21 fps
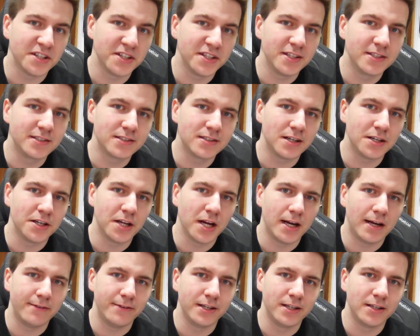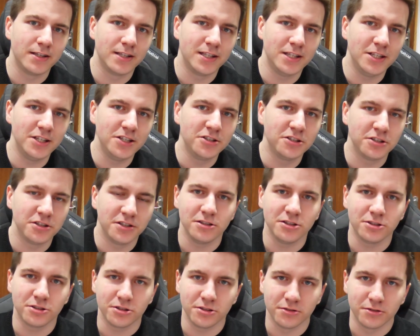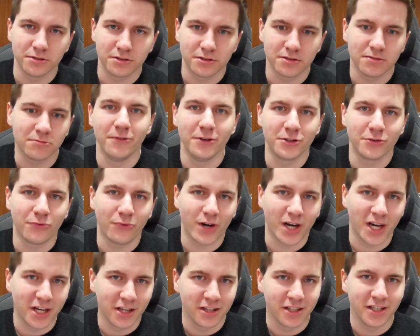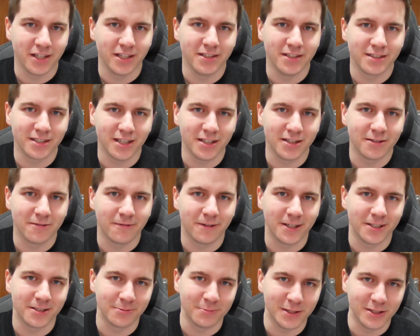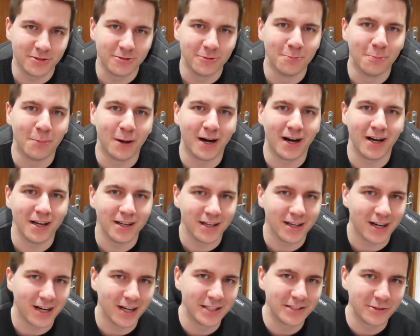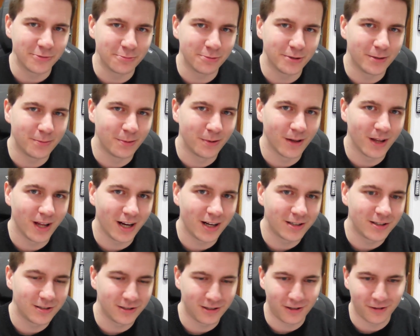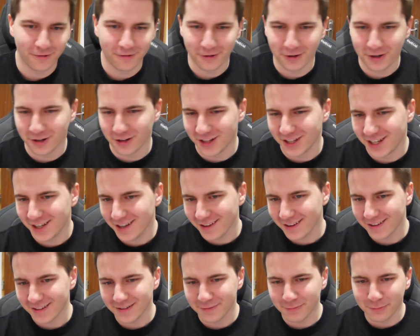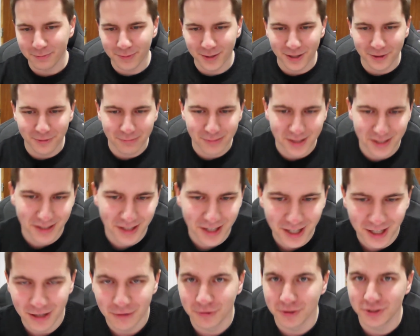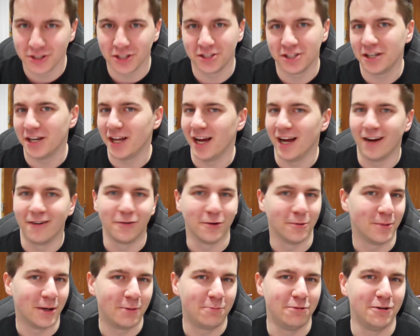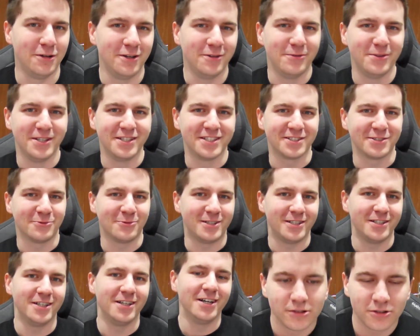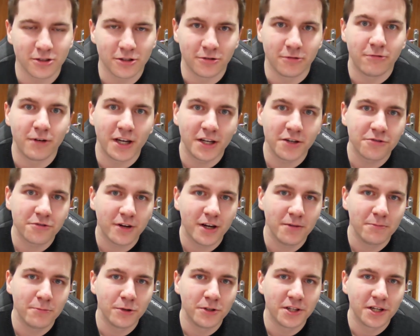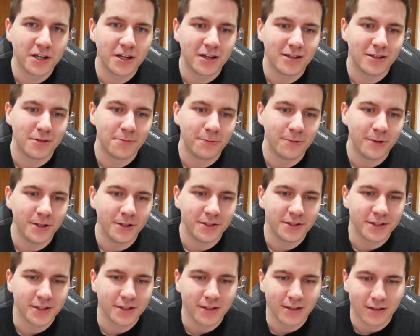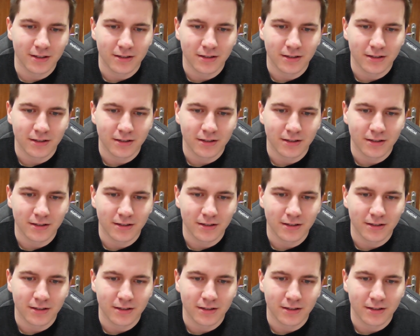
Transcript: did start having adhesion issues, which finally incentivized me to buy isopropyl alcohol for cleaning the build plate, which I didn't have on my previous one. So when I tried multicolor printing,